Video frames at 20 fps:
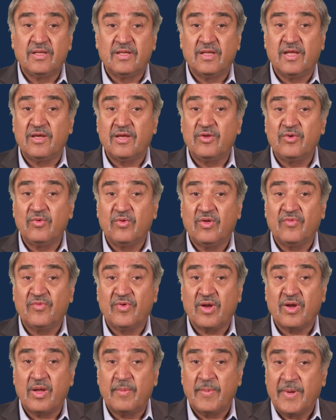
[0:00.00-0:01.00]
Thank you all
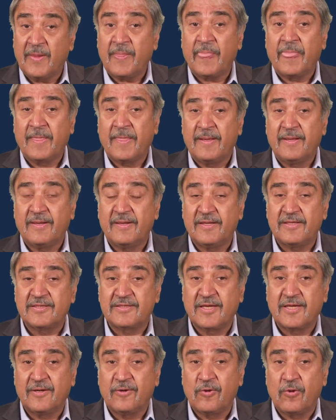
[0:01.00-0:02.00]
for coming.
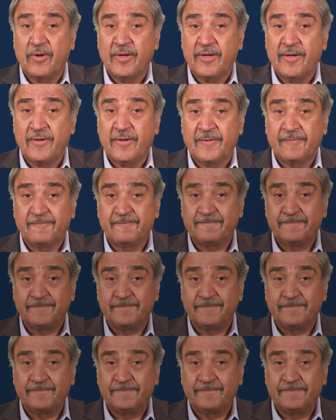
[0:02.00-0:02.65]
Let's get going here.